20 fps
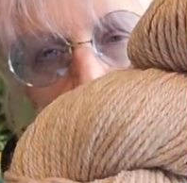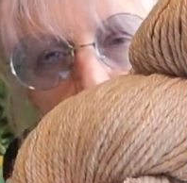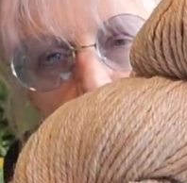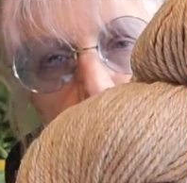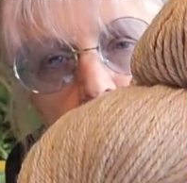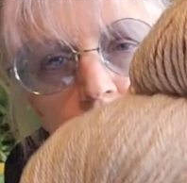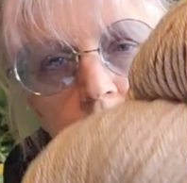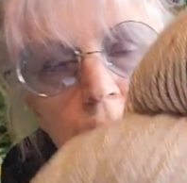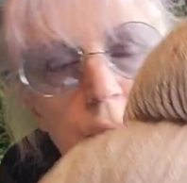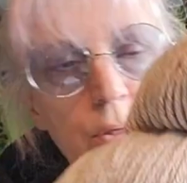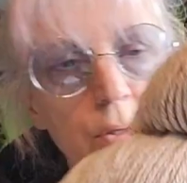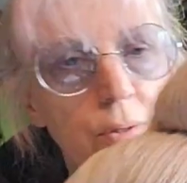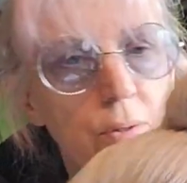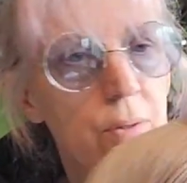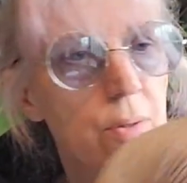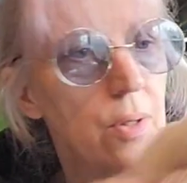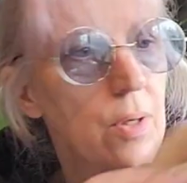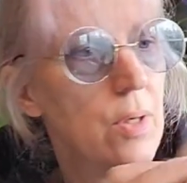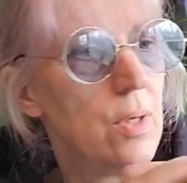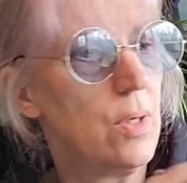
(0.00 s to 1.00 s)

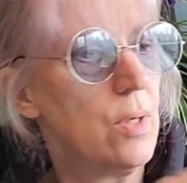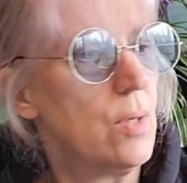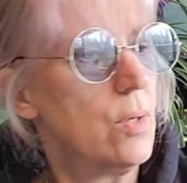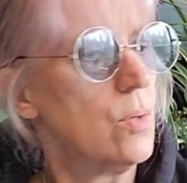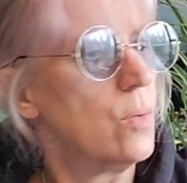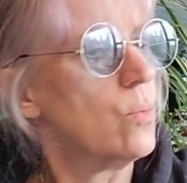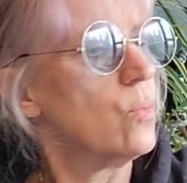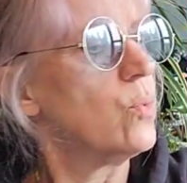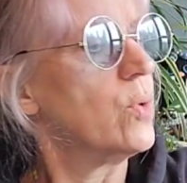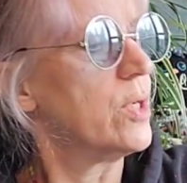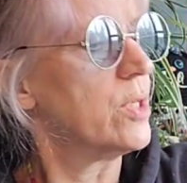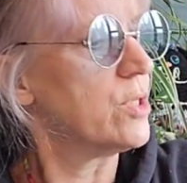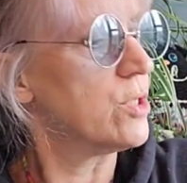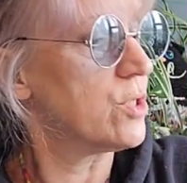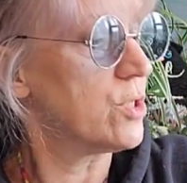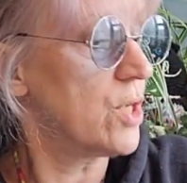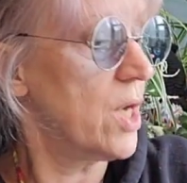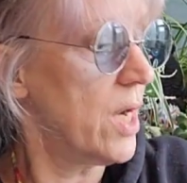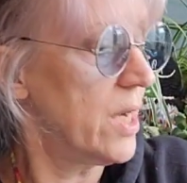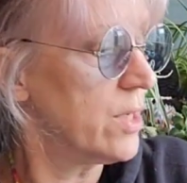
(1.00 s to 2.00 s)
color,
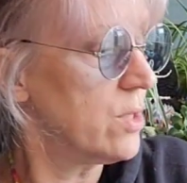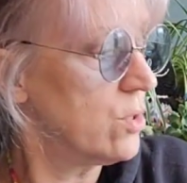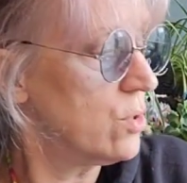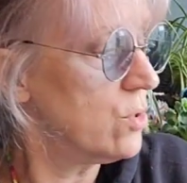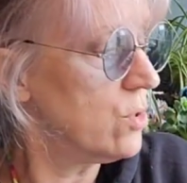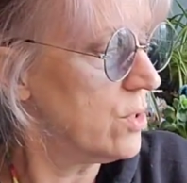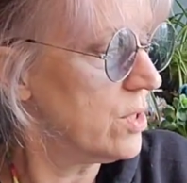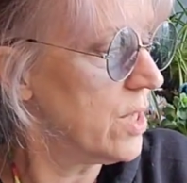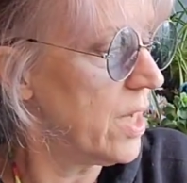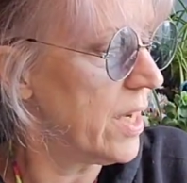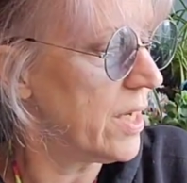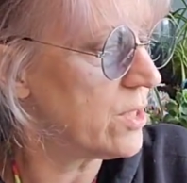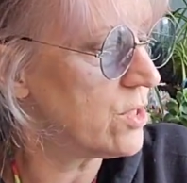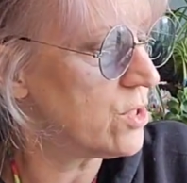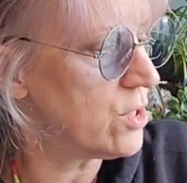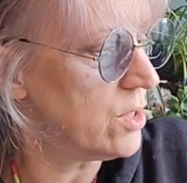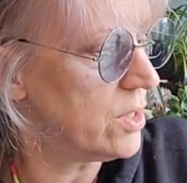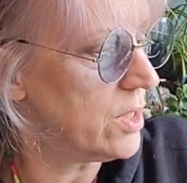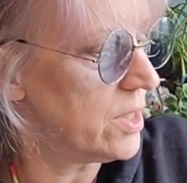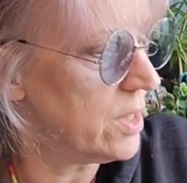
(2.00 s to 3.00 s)
which I could
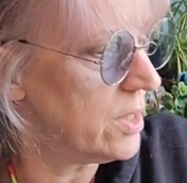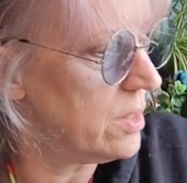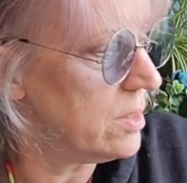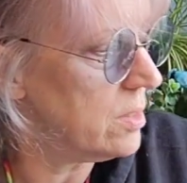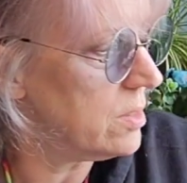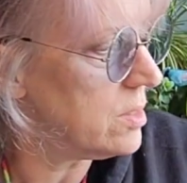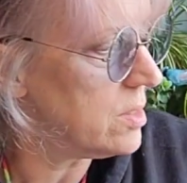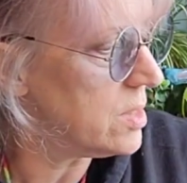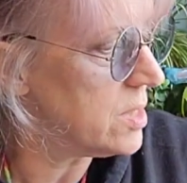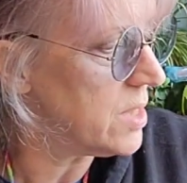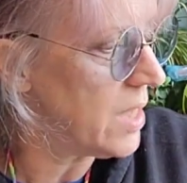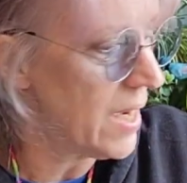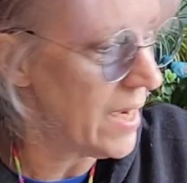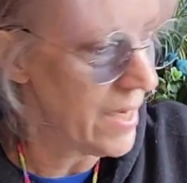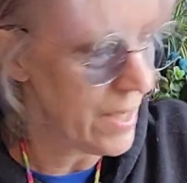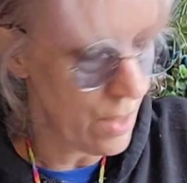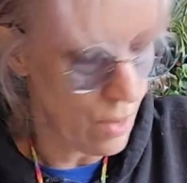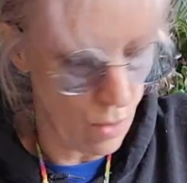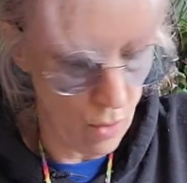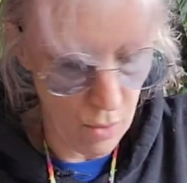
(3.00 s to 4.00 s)
actually
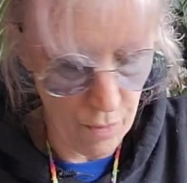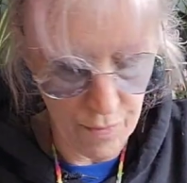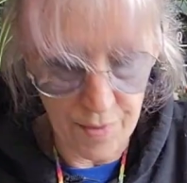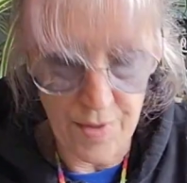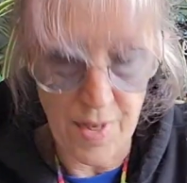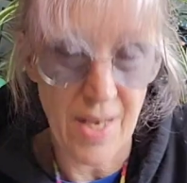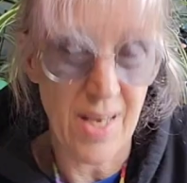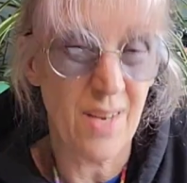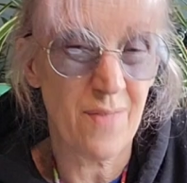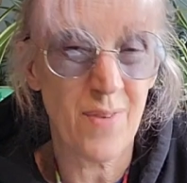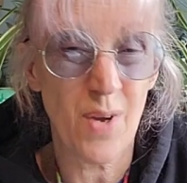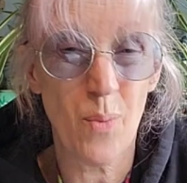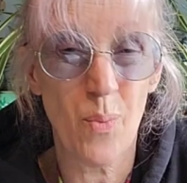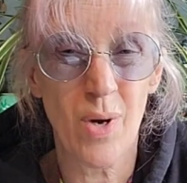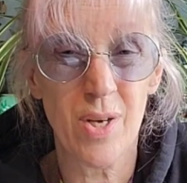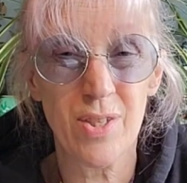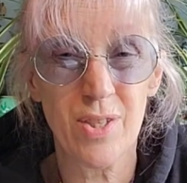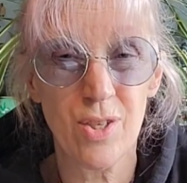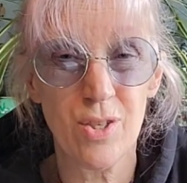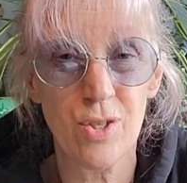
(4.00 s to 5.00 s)
dye over that if I
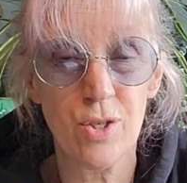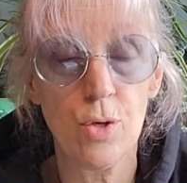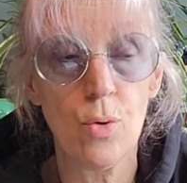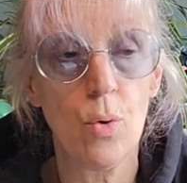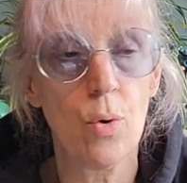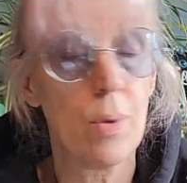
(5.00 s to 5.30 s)
wanted to,